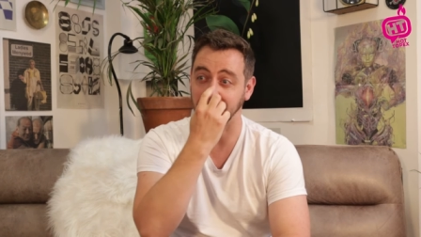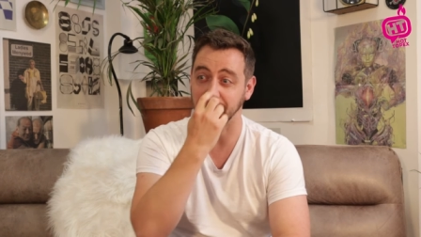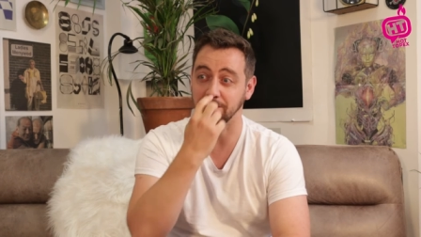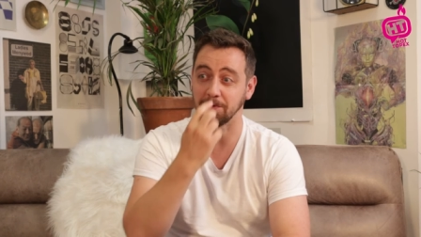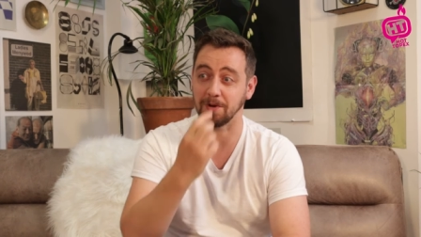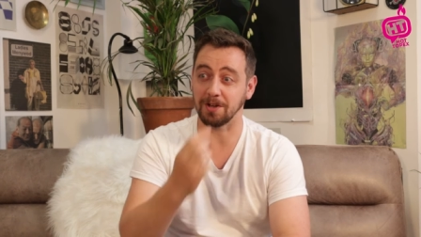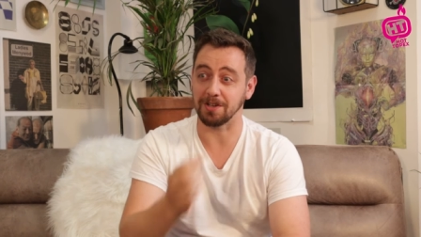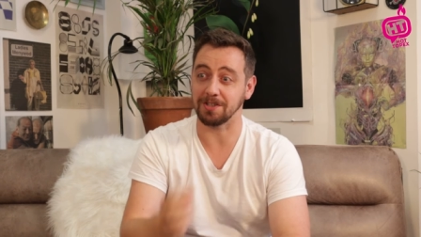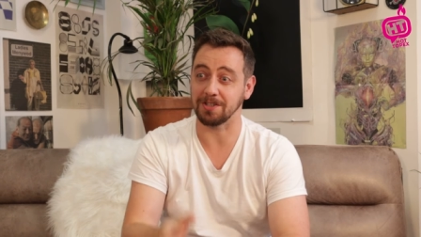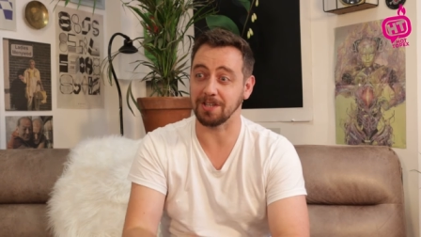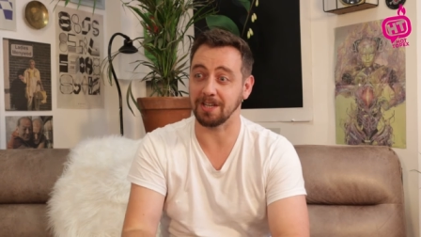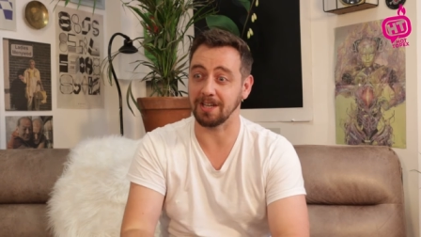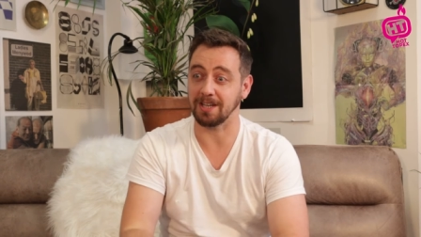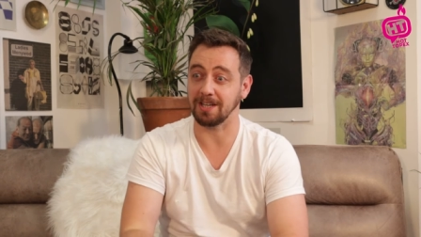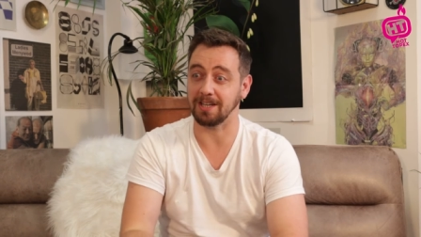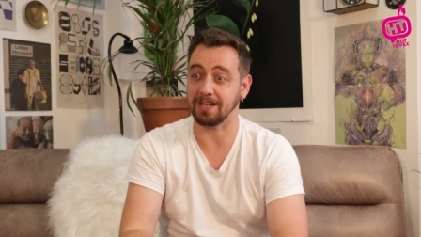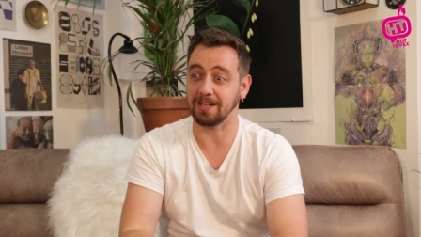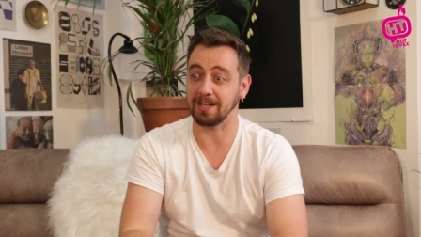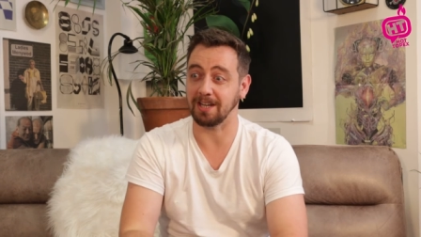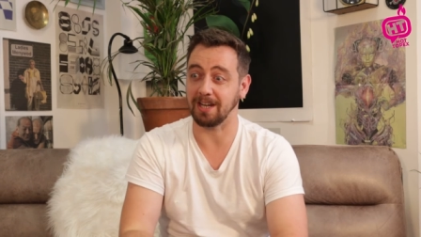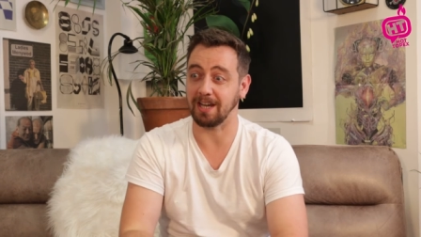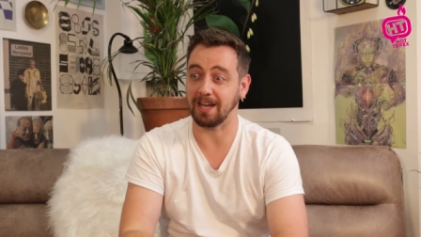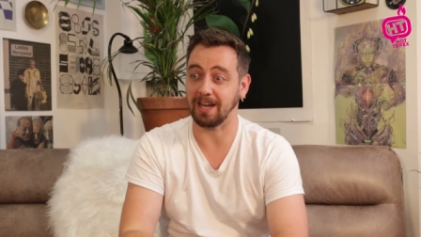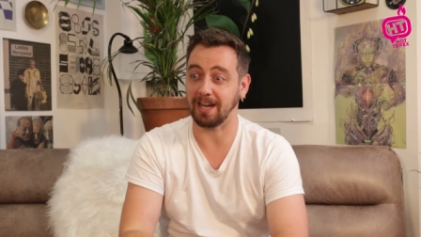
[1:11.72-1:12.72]
was
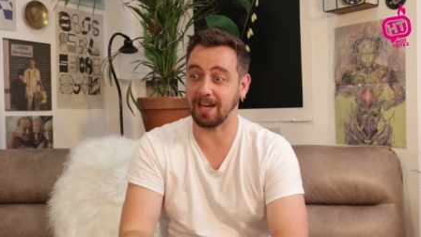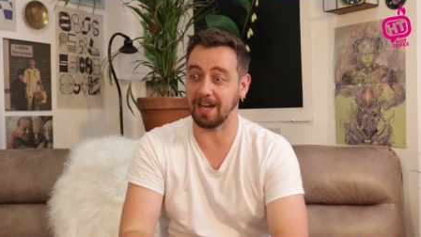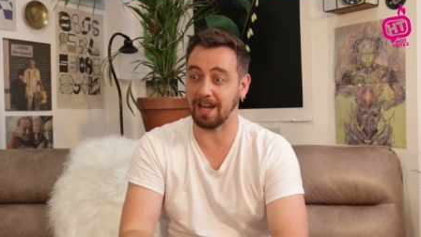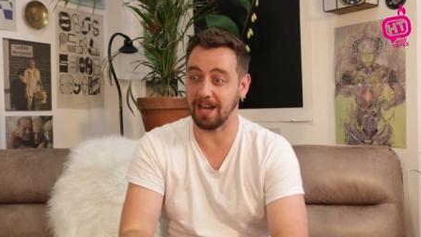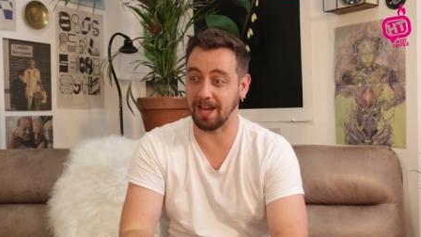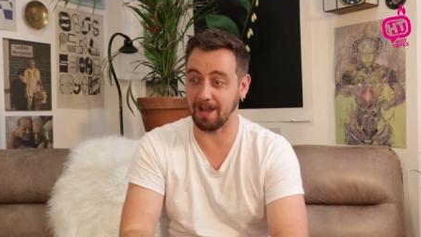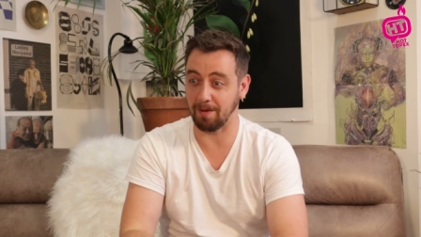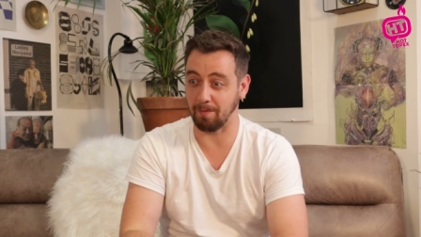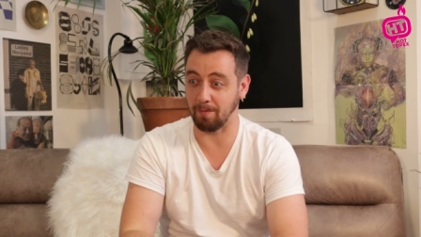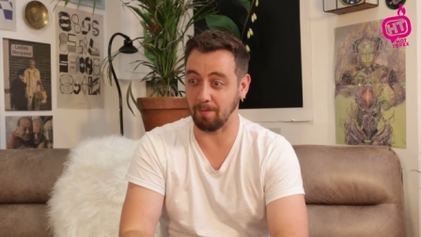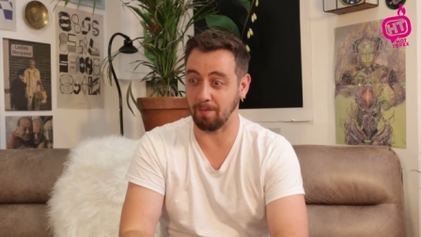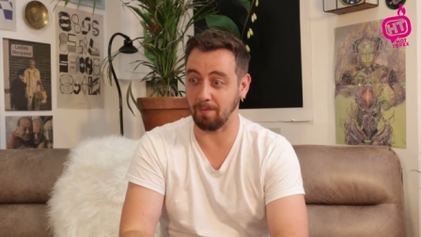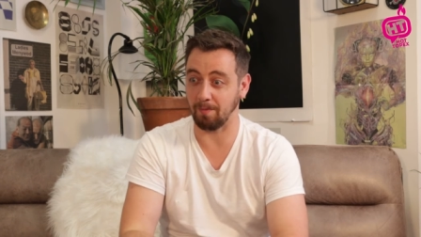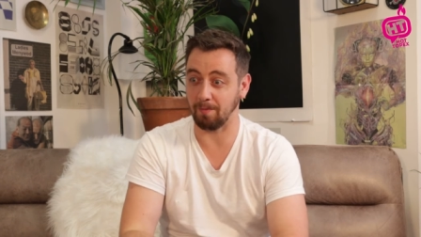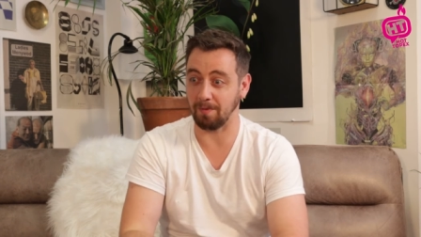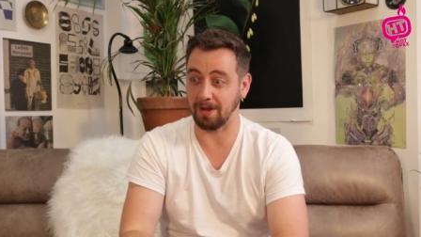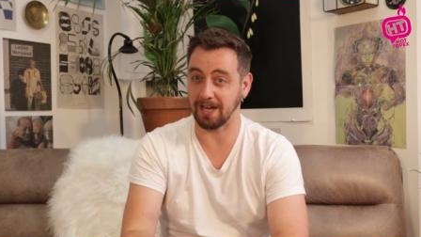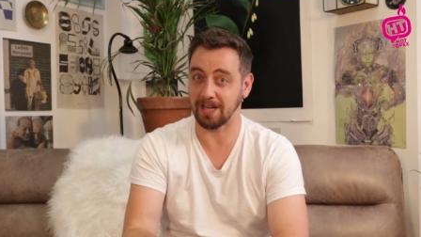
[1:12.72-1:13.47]
watching him,